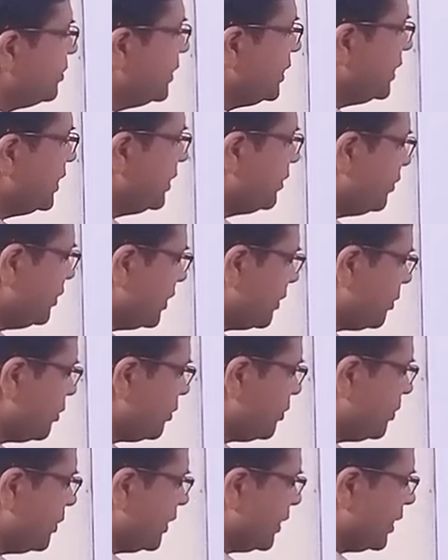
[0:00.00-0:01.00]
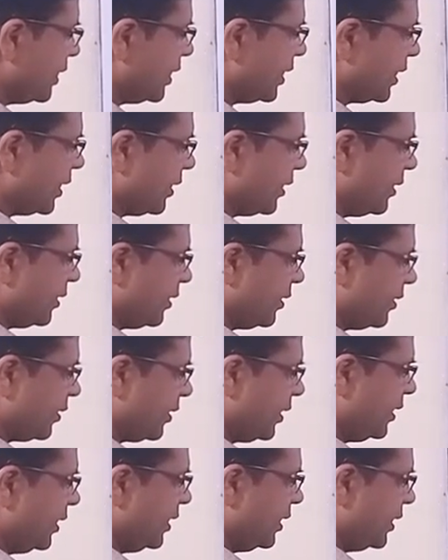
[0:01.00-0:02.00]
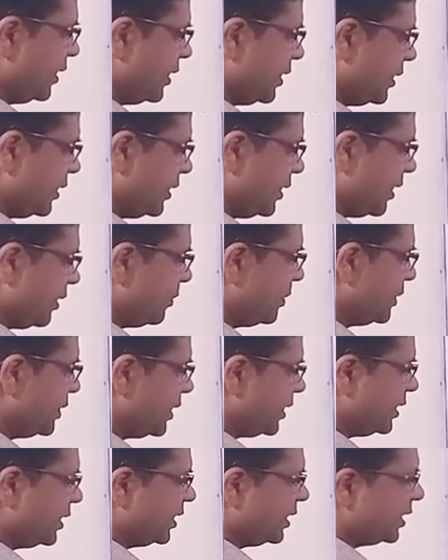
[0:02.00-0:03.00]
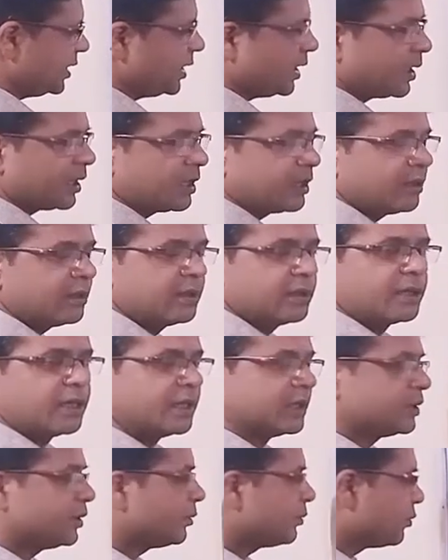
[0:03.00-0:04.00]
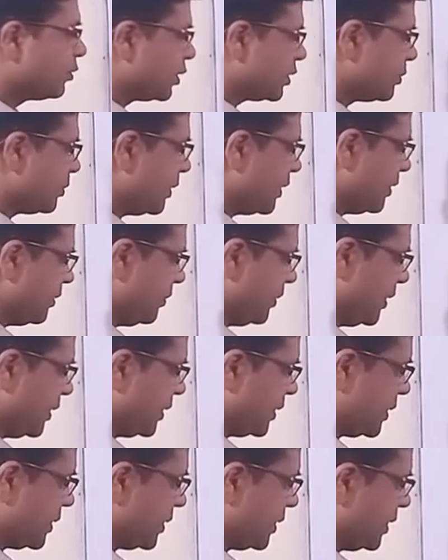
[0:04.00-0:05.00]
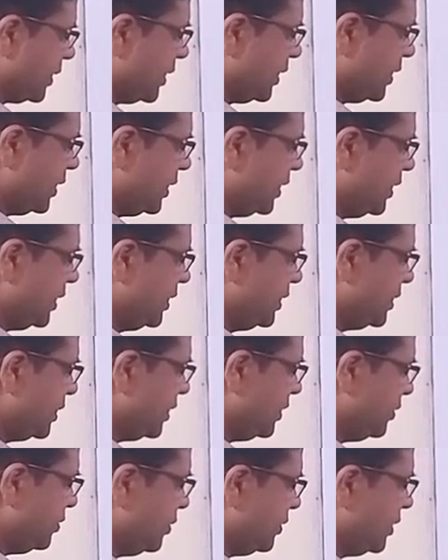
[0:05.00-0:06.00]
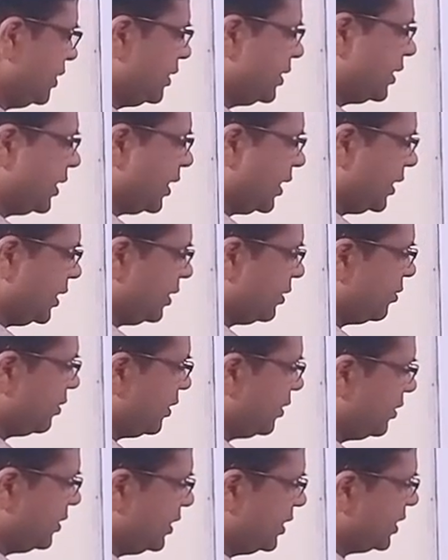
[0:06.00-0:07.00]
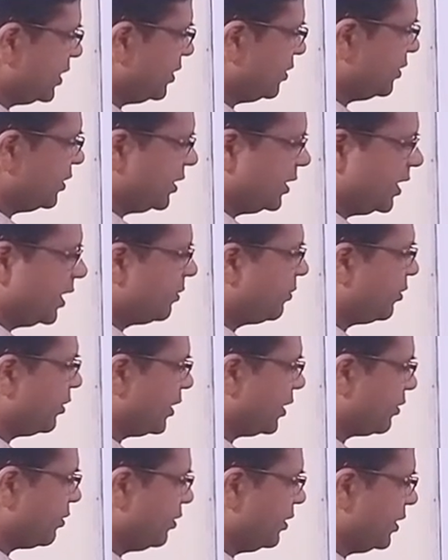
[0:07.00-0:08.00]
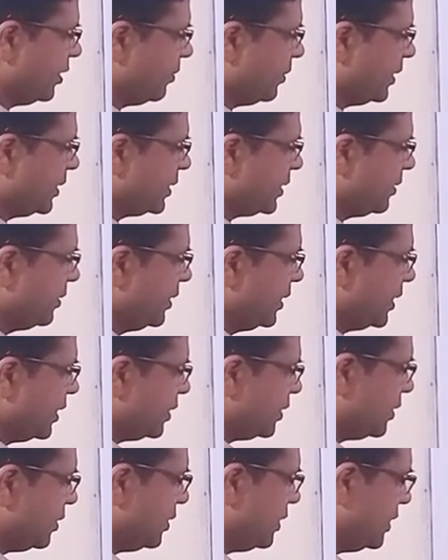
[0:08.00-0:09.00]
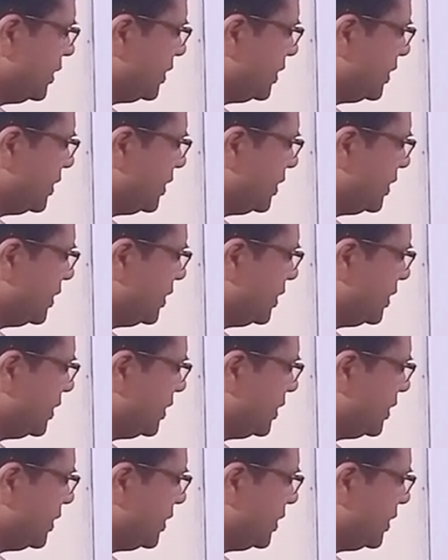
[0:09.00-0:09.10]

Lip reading: B we have to bring here. Okay, that means this is the case of cross multiplication. This into this equal to this into this. Their product will remain same. But